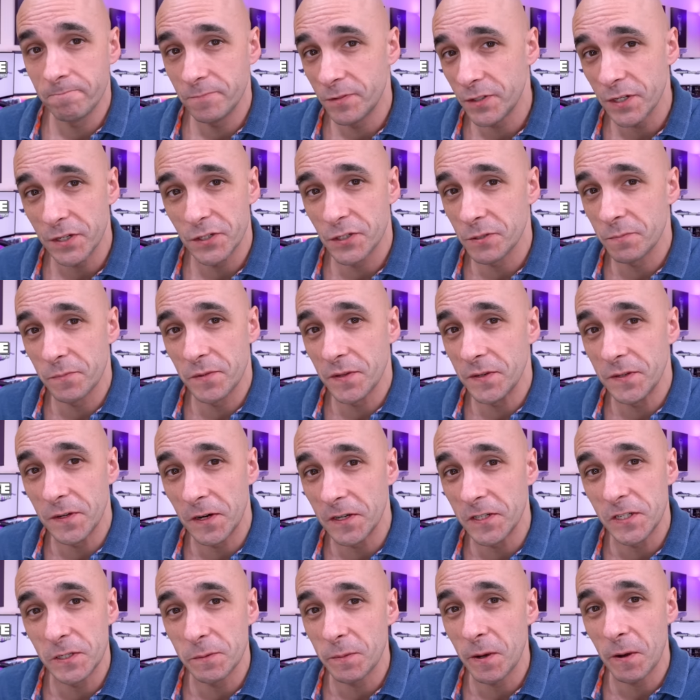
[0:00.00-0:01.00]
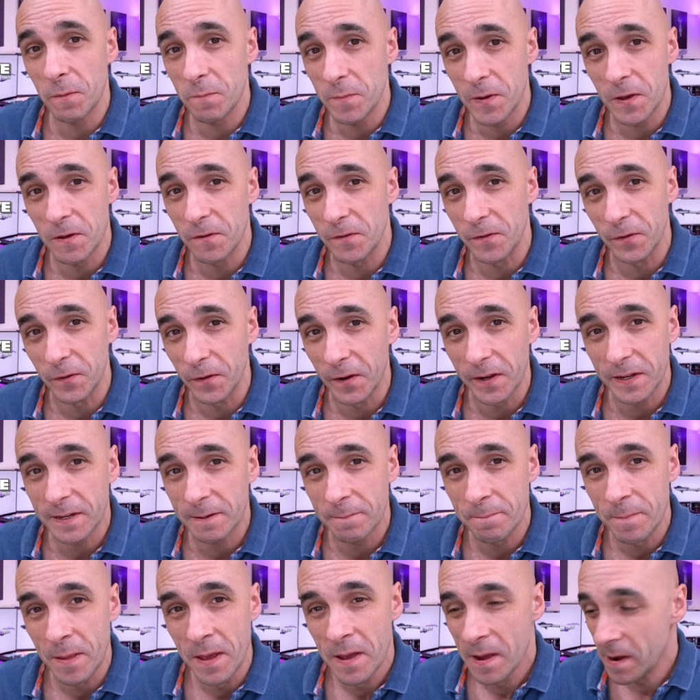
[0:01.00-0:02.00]
Say something nice about me if you
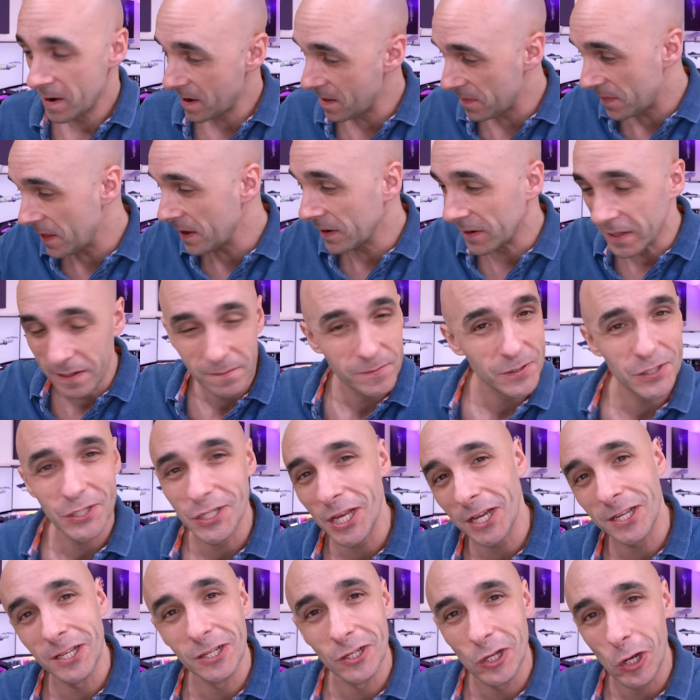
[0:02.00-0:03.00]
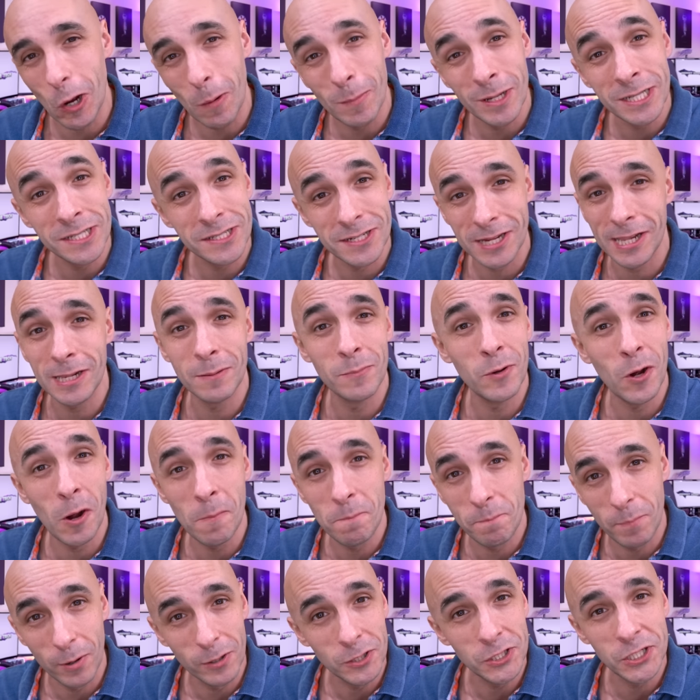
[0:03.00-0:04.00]
like, and then leave a second comment telling me
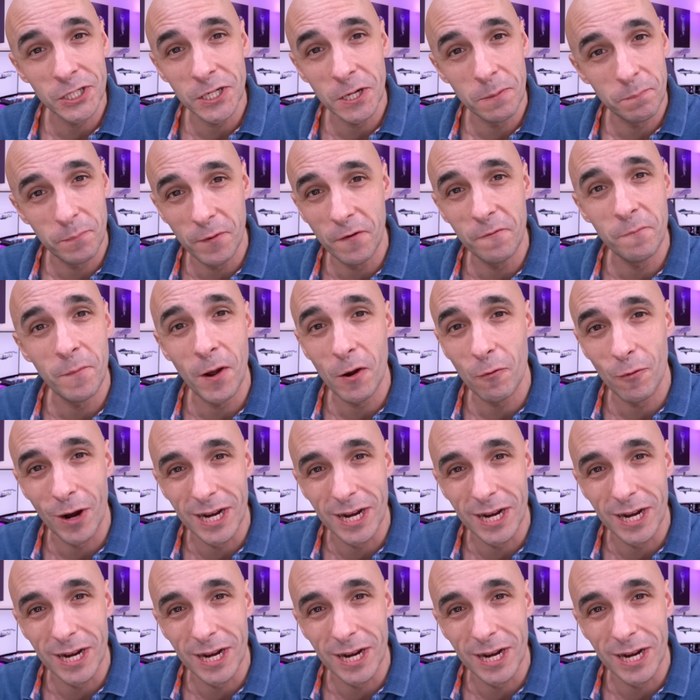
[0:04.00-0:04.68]
I'm punching above my